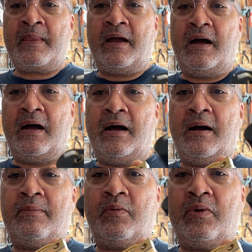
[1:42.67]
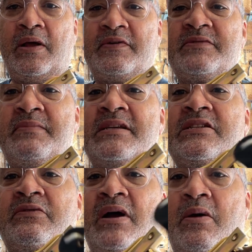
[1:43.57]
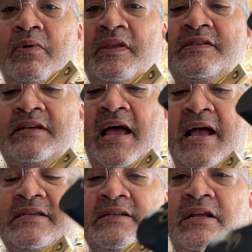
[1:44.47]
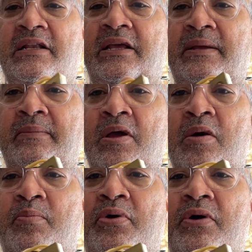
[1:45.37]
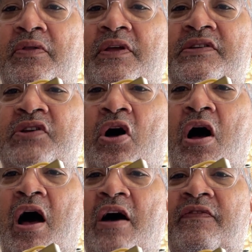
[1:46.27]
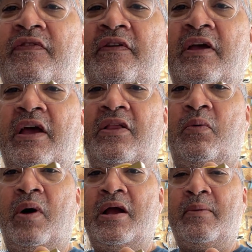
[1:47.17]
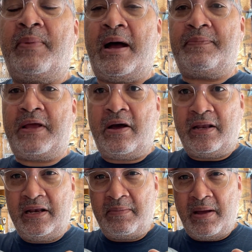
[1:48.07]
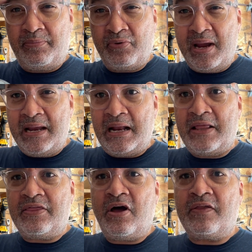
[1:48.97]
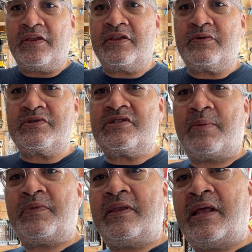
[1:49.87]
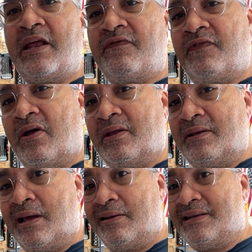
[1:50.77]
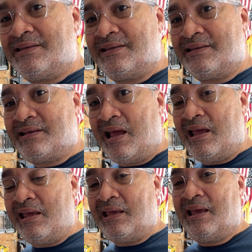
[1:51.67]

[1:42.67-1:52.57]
when I was messing around with this, I accidentally pulled this off and the wire popped out. And in my brain, I thought that there was something that had fallen down into the tank.